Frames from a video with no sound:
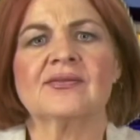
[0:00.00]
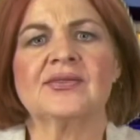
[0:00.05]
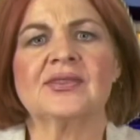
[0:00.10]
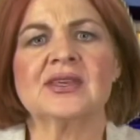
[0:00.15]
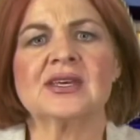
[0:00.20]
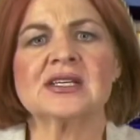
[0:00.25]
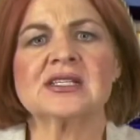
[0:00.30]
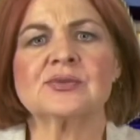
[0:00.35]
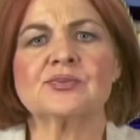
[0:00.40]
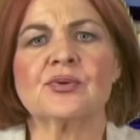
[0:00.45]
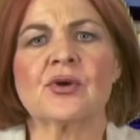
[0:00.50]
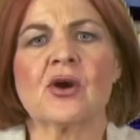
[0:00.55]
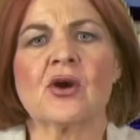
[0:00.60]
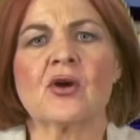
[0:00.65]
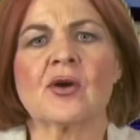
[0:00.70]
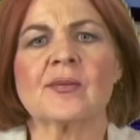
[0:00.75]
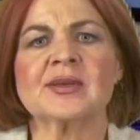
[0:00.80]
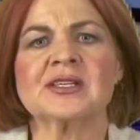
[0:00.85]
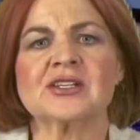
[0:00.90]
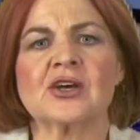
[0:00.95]
This
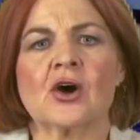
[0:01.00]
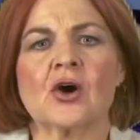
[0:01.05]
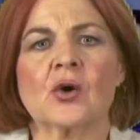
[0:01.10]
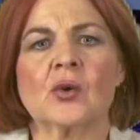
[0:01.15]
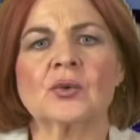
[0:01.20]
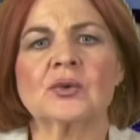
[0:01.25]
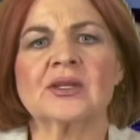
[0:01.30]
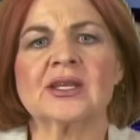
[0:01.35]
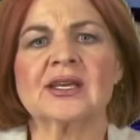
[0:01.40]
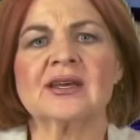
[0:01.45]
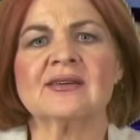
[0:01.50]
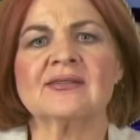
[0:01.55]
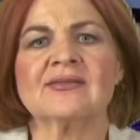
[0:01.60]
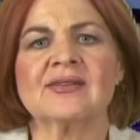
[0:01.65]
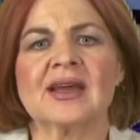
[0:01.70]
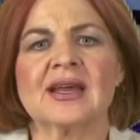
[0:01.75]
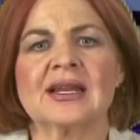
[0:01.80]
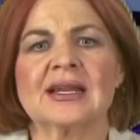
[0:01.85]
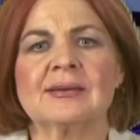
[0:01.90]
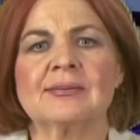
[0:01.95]
program is only
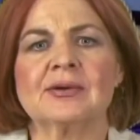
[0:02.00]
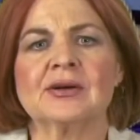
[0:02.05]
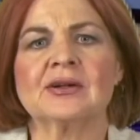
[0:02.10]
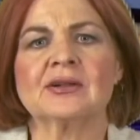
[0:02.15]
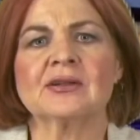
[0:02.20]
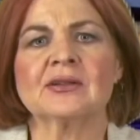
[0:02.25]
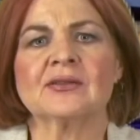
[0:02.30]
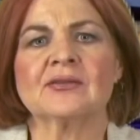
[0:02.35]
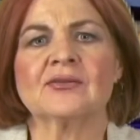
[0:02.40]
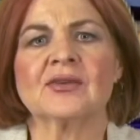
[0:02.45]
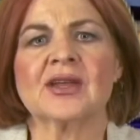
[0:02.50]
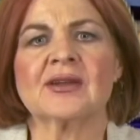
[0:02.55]
available